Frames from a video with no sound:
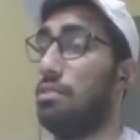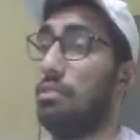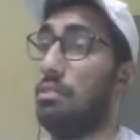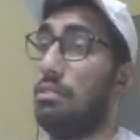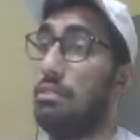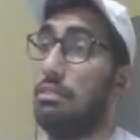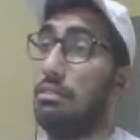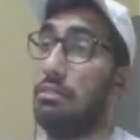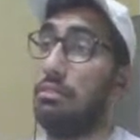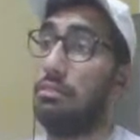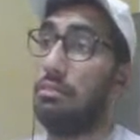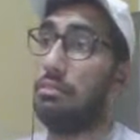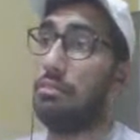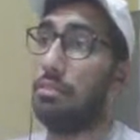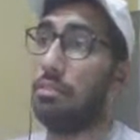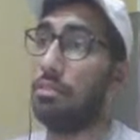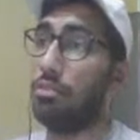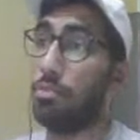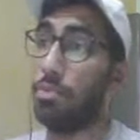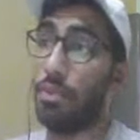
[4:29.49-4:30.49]
is it
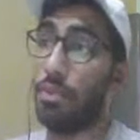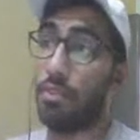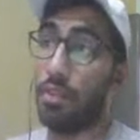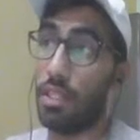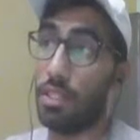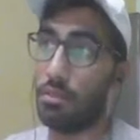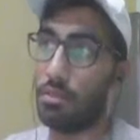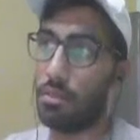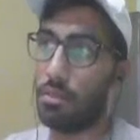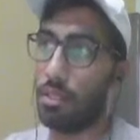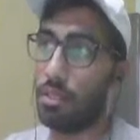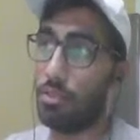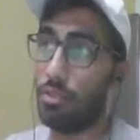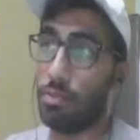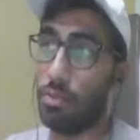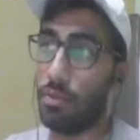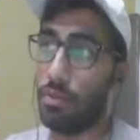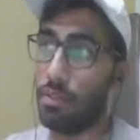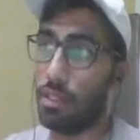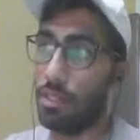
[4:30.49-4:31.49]
a supervised,
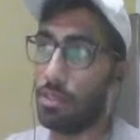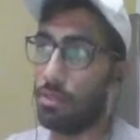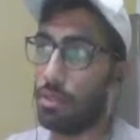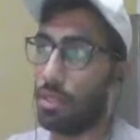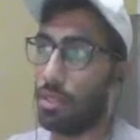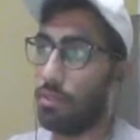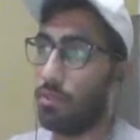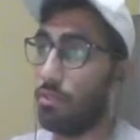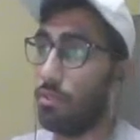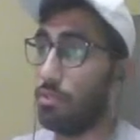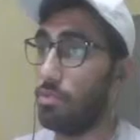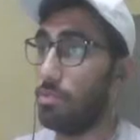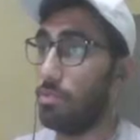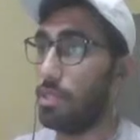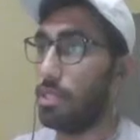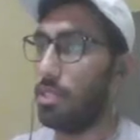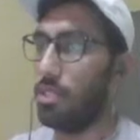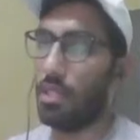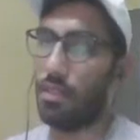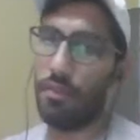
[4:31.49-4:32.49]
unsupervised, or reinforcement?